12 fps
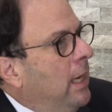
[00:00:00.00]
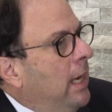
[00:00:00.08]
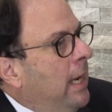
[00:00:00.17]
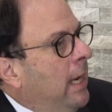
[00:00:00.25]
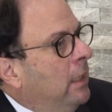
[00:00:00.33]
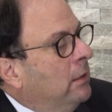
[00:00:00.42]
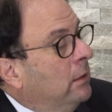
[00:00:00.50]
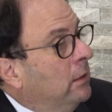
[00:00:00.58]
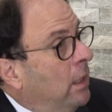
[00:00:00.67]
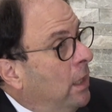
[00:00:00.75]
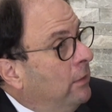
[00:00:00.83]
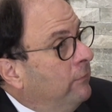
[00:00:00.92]
And a
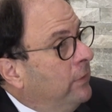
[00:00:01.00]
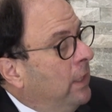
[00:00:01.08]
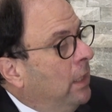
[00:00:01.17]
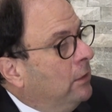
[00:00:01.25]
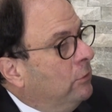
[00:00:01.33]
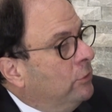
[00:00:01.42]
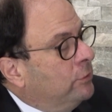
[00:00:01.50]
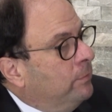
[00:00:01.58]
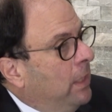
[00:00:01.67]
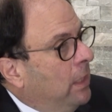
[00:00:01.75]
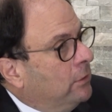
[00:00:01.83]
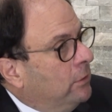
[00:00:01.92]
lot of that goes
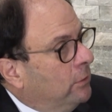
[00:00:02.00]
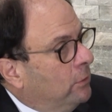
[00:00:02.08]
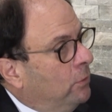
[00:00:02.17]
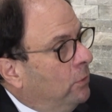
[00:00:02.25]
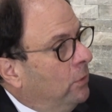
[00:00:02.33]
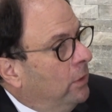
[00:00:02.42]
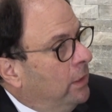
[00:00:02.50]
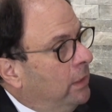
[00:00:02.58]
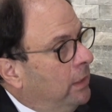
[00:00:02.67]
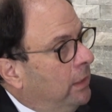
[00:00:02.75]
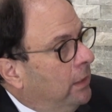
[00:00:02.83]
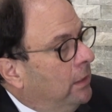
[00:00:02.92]
back to the core
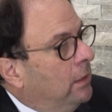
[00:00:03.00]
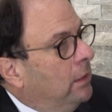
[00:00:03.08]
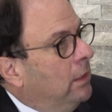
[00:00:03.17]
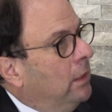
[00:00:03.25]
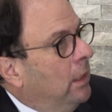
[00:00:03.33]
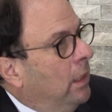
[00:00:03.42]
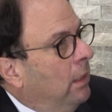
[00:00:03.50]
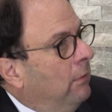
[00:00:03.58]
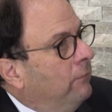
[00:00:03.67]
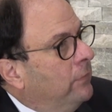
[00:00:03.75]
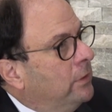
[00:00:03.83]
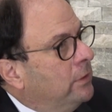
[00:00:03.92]
need
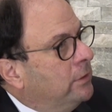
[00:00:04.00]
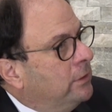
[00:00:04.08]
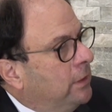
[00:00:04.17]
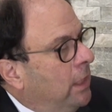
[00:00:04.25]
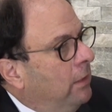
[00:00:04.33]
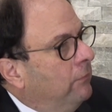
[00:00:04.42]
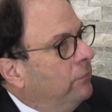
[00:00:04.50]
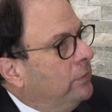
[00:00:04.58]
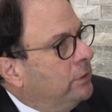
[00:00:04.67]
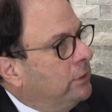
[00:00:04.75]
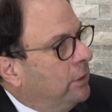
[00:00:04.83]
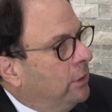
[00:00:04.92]
of safe,
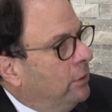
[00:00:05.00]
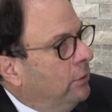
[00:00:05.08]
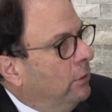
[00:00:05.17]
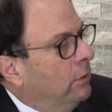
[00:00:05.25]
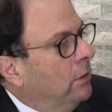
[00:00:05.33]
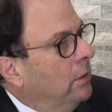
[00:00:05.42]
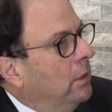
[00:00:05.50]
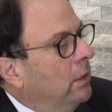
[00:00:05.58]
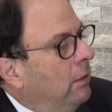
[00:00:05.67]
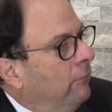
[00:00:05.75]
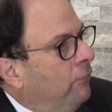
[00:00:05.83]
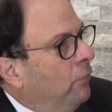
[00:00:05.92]
secure,
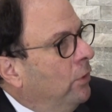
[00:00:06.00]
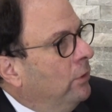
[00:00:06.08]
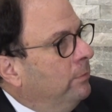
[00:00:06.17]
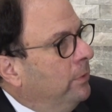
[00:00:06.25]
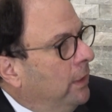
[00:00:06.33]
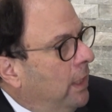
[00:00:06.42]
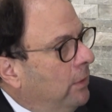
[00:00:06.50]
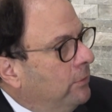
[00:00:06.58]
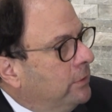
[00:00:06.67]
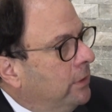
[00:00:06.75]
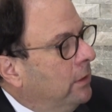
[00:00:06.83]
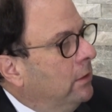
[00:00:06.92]
affordable
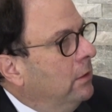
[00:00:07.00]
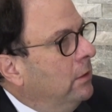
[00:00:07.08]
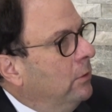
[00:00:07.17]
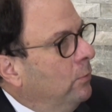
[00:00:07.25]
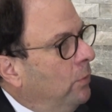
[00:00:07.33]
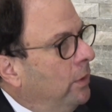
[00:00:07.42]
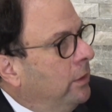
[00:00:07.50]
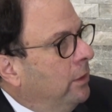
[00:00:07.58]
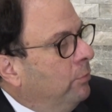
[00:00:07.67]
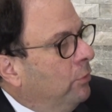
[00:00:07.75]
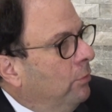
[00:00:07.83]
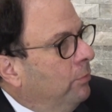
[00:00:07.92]
housing with the
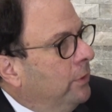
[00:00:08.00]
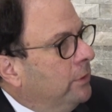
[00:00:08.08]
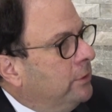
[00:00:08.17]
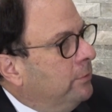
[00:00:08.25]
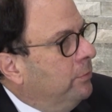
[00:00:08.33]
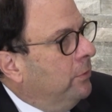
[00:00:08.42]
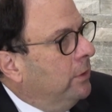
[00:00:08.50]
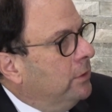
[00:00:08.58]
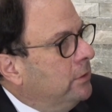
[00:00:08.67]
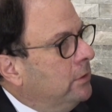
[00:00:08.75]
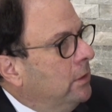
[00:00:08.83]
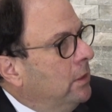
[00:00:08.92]
appropriate
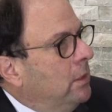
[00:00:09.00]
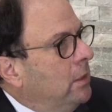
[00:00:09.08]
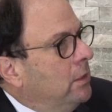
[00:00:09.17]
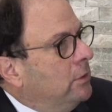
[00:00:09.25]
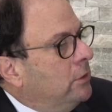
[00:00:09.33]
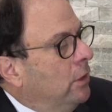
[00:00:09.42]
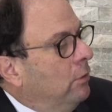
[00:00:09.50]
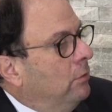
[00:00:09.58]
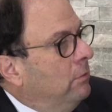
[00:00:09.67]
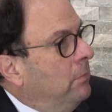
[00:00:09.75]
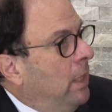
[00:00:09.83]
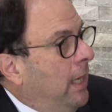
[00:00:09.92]
supports.
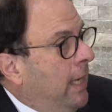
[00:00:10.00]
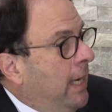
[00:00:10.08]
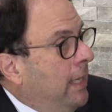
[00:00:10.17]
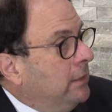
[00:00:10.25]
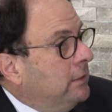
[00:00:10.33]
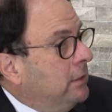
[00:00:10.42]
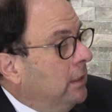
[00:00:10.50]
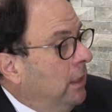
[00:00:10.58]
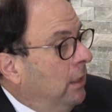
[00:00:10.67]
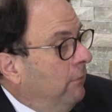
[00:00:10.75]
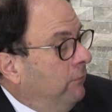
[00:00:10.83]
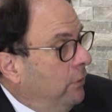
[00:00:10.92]
So my ask
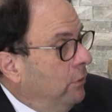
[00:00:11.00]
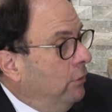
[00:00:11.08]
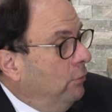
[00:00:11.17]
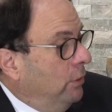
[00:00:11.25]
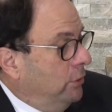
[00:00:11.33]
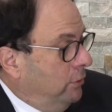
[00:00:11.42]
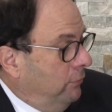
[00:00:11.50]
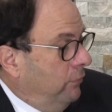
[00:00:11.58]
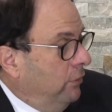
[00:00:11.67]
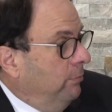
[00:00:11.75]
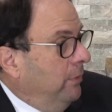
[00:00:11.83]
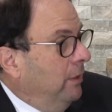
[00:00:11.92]
of you, which you've
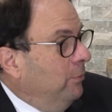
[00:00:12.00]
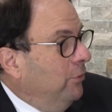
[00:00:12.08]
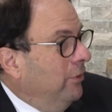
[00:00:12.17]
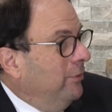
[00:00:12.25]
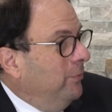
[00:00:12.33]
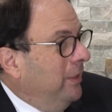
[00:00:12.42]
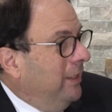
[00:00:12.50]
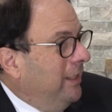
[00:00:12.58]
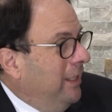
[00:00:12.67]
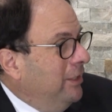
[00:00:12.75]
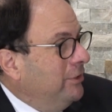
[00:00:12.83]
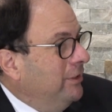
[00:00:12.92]
heard me on more than one
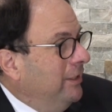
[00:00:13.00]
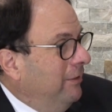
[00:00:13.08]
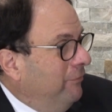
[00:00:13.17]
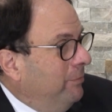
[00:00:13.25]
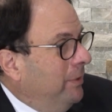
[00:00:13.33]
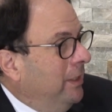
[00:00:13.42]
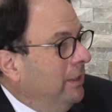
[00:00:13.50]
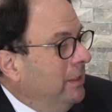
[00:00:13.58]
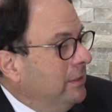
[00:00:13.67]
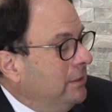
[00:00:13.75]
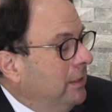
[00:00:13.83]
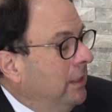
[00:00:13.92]
occasion, and everybody
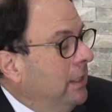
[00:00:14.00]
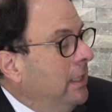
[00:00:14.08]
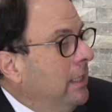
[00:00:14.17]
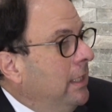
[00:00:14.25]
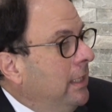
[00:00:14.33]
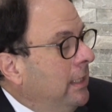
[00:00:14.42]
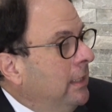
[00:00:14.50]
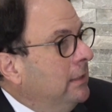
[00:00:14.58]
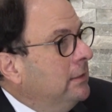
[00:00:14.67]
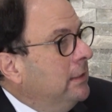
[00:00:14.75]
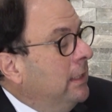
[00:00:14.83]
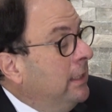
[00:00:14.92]
listening,
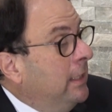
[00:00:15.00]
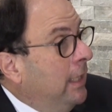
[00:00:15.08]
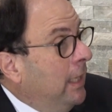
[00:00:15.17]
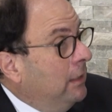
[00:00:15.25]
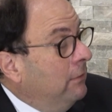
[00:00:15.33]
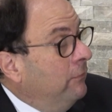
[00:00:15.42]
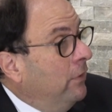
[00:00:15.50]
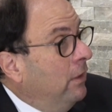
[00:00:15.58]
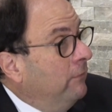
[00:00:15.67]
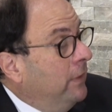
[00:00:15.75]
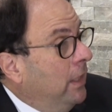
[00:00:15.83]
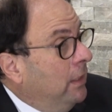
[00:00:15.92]
is get
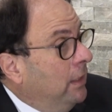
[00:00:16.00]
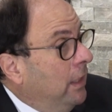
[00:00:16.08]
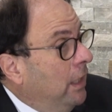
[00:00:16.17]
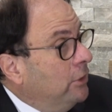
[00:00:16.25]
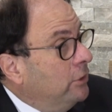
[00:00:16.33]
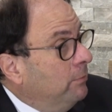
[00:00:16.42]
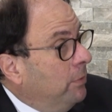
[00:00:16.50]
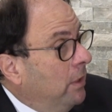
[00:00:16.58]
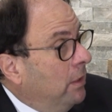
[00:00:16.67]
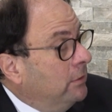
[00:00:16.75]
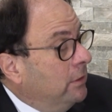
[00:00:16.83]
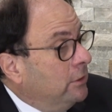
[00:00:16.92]
involved, get engaged in
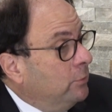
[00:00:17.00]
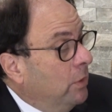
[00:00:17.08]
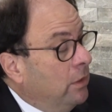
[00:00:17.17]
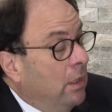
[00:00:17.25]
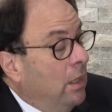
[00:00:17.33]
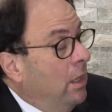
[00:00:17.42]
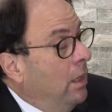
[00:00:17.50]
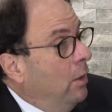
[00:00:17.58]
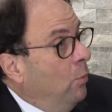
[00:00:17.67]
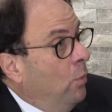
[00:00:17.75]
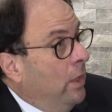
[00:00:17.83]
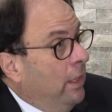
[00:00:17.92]
politics with
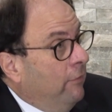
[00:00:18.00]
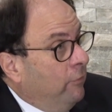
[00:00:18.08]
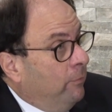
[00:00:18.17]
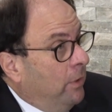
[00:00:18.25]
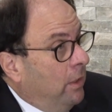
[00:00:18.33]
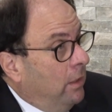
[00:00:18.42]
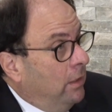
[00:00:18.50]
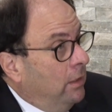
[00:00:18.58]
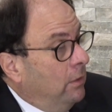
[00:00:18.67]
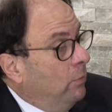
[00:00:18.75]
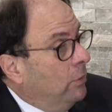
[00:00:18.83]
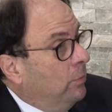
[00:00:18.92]
whatever
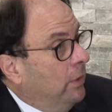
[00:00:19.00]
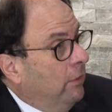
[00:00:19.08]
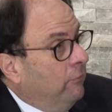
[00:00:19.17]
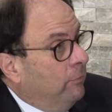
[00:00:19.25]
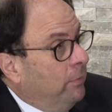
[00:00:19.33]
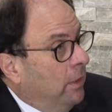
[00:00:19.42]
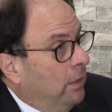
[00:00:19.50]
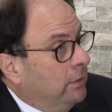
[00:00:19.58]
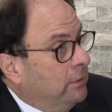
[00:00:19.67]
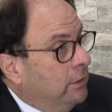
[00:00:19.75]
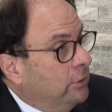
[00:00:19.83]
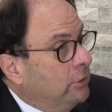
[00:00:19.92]
party, with whatever
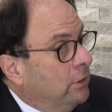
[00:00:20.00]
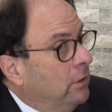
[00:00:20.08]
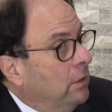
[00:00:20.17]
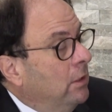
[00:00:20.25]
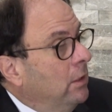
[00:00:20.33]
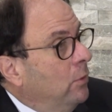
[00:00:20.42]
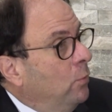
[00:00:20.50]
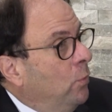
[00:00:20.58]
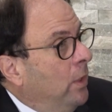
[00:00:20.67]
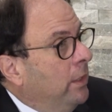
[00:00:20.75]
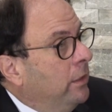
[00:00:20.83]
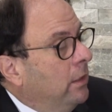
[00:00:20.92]
politician,
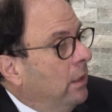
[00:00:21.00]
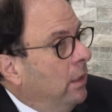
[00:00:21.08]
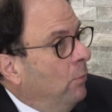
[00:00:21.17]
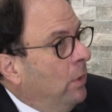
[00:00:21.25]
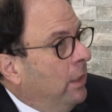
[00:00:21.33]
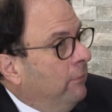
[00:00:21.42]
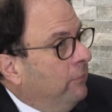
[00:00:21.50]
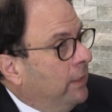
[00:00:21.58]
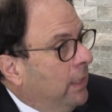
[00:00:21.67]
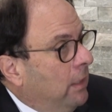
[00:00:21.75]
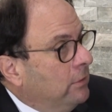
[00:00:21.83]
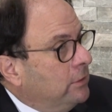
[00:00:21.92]
with whatever
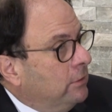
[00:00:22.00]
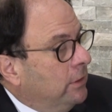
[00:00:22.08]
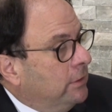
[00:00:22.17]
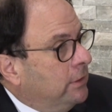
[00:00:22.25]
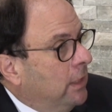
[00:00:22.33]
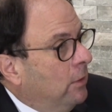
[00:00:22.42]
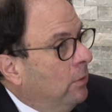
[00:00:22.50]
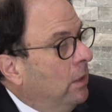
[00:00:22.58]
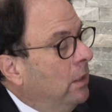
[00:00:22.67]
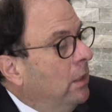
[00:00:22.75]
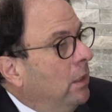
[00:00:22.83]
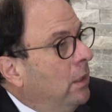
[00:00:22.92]
councillor, etc.,
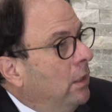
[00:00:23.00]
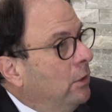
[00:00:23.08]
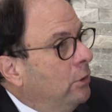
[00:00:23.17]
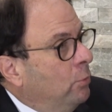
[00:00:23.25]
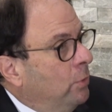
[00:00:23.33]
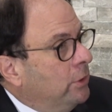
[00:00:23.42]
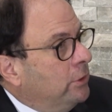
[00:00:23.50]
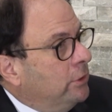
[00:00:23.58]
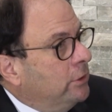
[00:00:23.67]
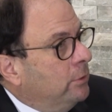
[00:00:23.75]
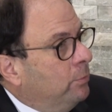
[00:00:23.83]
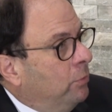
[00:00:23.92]
you wish
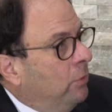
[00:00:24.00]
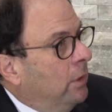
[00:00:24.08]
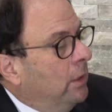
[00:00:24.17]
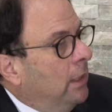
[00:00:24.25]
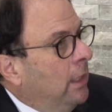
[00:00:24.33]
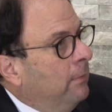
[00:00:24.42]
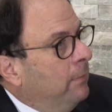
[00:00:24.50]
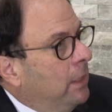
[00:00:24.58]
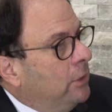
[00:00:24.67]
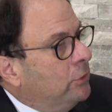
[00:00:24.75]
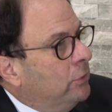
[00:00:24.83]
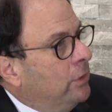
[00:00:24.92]
to support, and
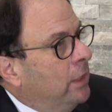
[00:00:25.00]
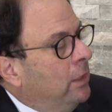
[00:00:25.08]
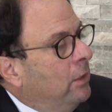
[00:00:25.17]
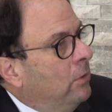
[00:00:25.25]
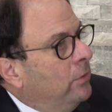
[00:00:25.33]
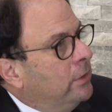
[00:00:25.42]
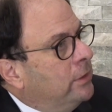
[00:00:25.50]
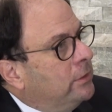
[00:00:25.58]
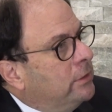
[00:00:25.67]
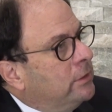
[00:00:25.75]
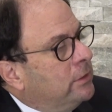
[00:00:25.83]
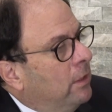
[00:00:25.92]
make sure they know that
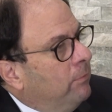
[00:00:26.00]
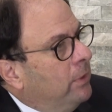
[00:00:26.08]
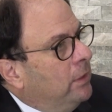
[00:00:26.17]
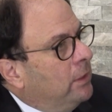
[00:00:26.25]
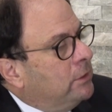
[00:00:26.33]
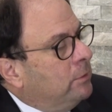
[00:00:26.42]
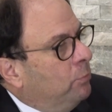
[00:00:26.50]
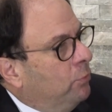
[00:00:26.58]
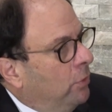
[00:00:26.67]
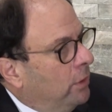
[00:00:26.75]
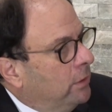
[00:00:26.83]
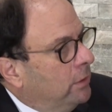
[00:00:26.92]
this is something that's
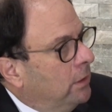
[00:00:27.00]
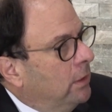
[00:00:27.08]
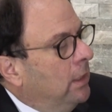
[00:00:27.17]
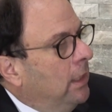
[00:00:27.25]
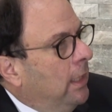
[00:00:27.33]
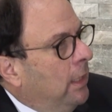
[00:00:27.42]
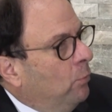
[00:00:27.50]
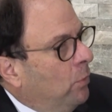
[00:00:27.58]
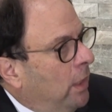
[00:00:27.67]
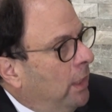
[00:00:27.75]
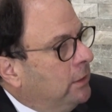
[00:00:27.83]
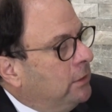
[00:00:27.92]
important and
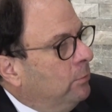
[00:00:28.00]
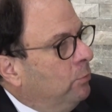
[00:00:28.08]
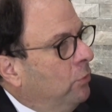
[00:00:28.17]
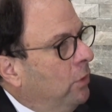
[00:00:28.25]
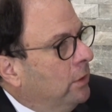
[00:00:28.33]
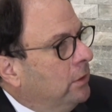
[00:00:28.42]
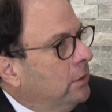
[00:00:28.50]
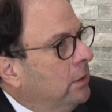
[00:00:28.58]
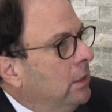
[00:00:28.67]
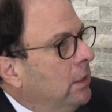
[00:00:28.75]
why it's important.